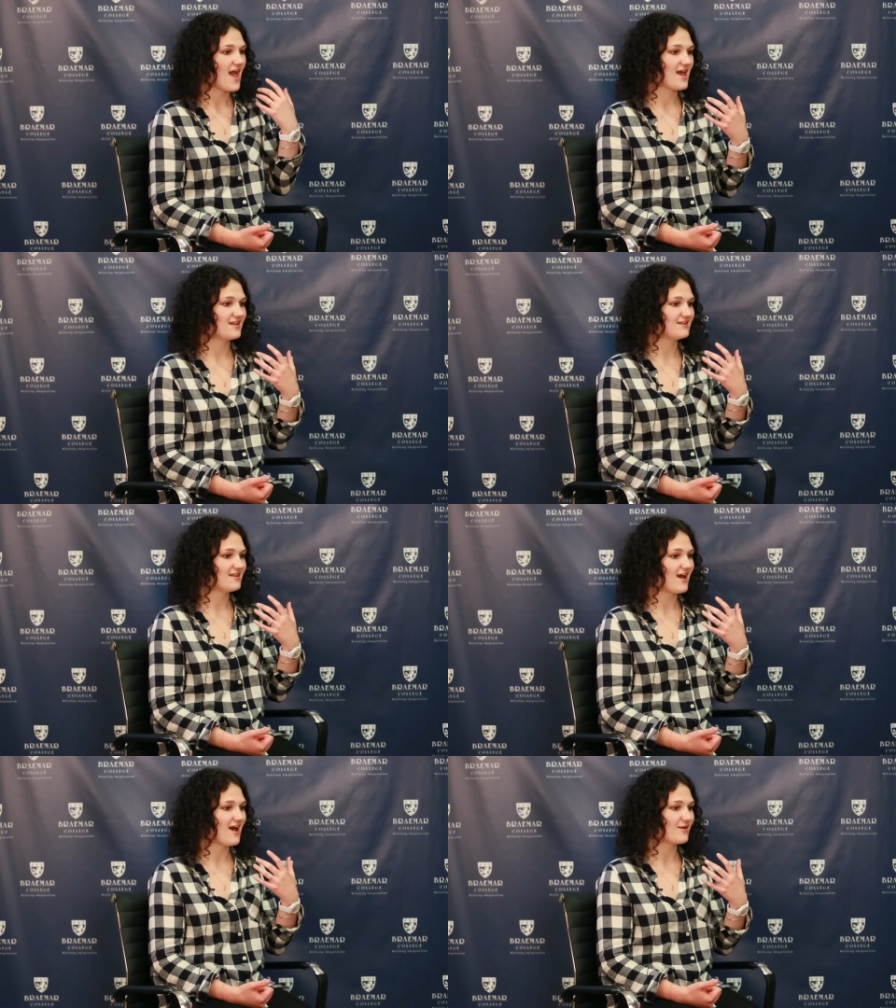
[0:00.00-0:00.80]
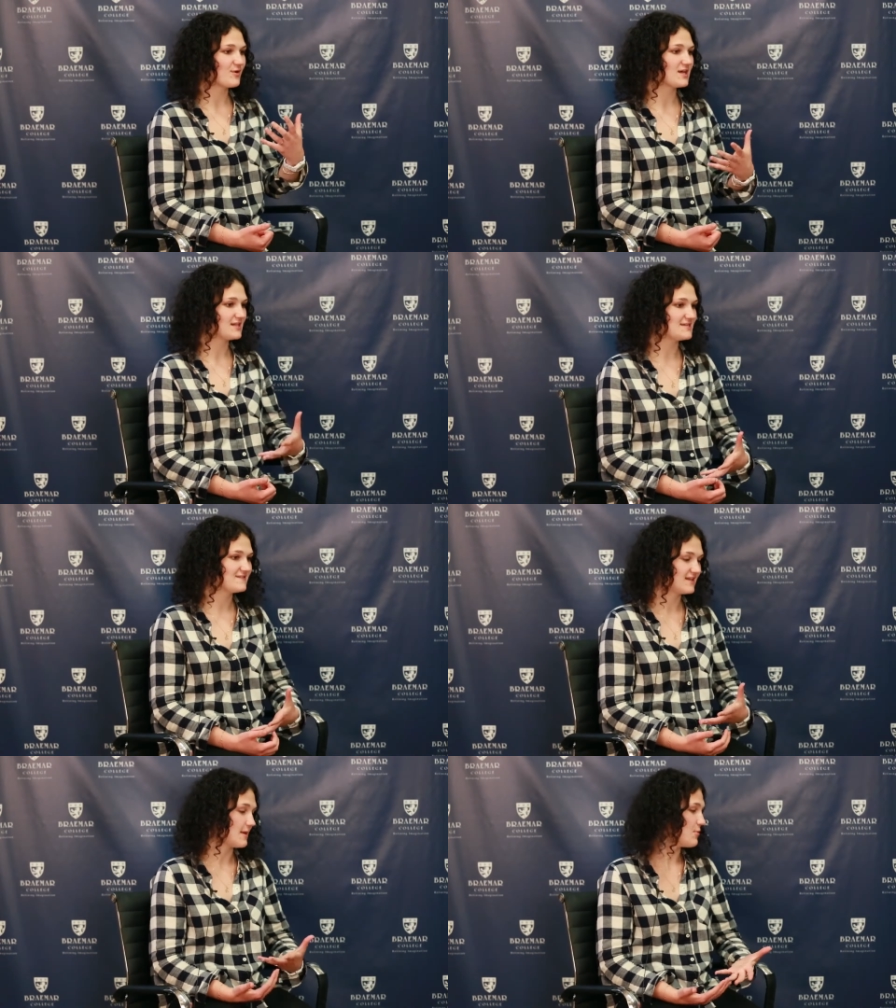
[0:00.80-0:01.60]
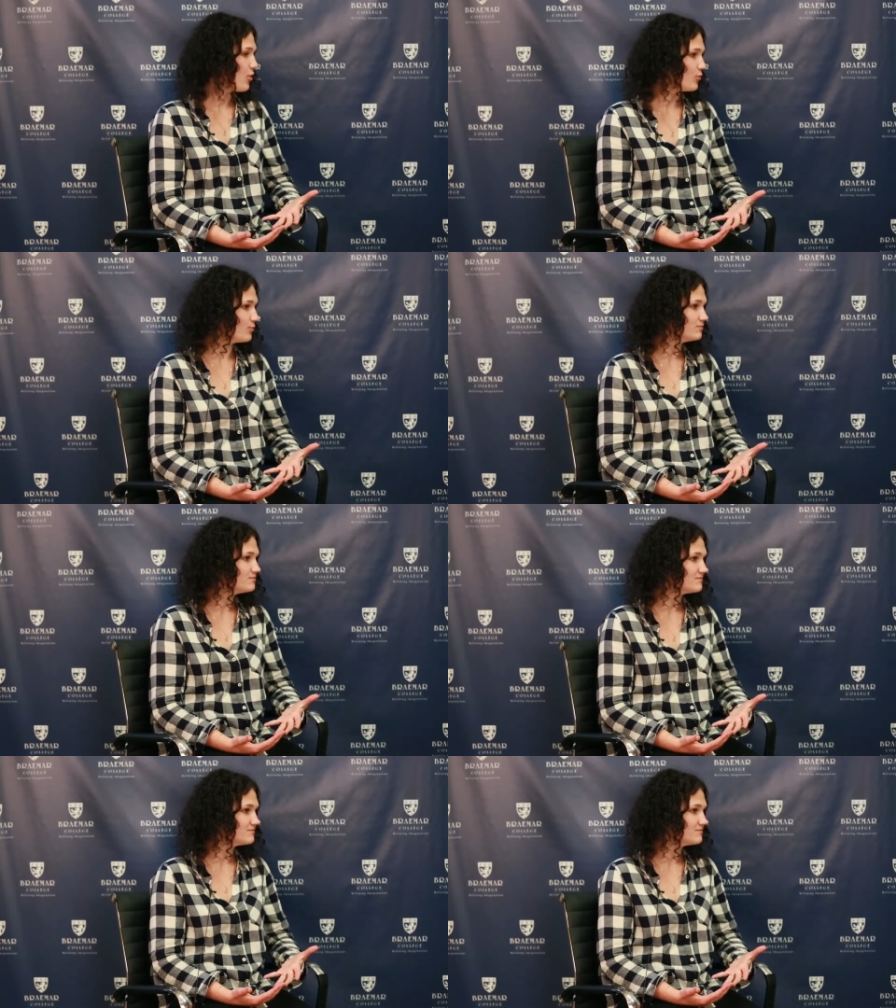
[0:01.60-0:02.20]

and I realized that I'm home.